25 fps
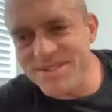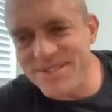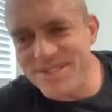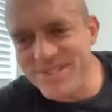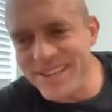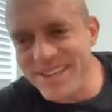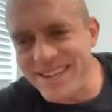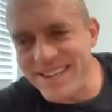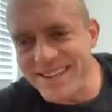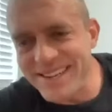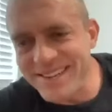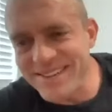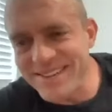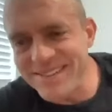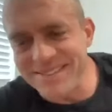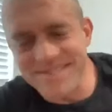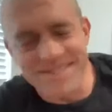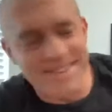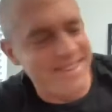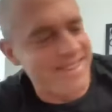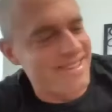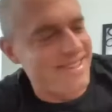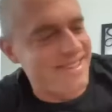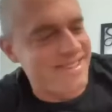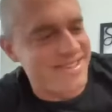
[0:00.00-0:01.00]
shit.
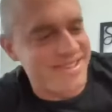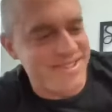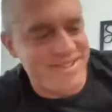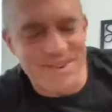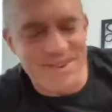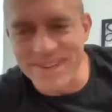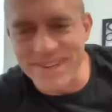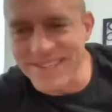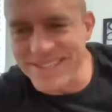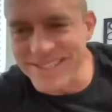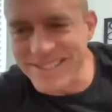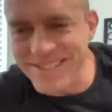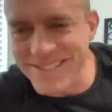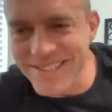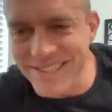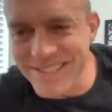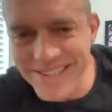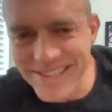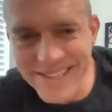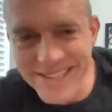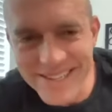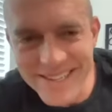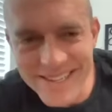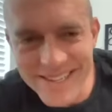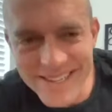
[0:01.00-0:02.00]
The your story. Boy, your
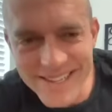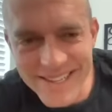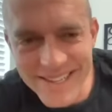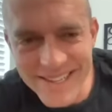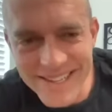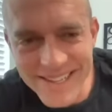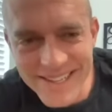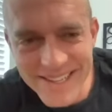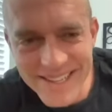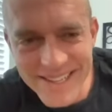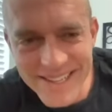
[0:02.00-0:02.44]
boy, your boy that